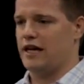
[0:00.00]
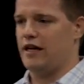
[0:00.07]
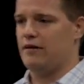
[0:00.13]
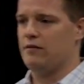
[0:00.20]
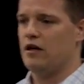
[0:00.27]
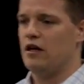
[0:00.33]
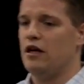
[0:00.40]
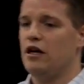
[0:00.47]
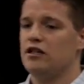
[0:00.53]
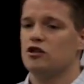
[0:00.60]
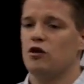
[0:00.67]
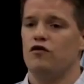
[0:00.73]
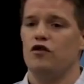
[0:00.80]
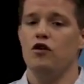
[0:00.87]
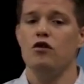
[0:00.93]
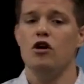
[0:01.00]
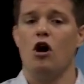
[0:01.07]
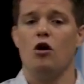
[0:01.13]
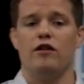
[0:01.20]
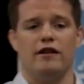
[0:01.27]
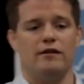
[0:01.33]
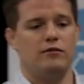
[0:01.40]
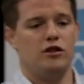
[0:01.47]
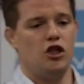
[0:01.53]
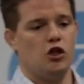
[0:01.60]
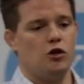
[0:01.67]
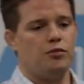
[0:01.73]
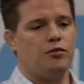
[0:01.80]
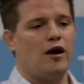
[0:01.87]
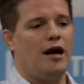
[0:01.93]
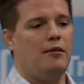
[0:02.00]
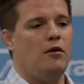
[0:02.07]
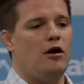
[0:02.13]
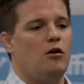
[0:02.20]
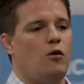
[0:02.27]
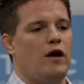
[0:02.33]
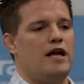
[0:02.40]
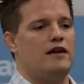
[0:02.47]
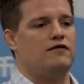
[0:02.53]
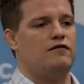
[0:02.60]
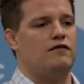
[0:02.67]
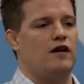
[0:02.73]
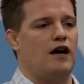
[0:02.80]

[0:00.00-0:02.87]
Okay. So if you know that your primary way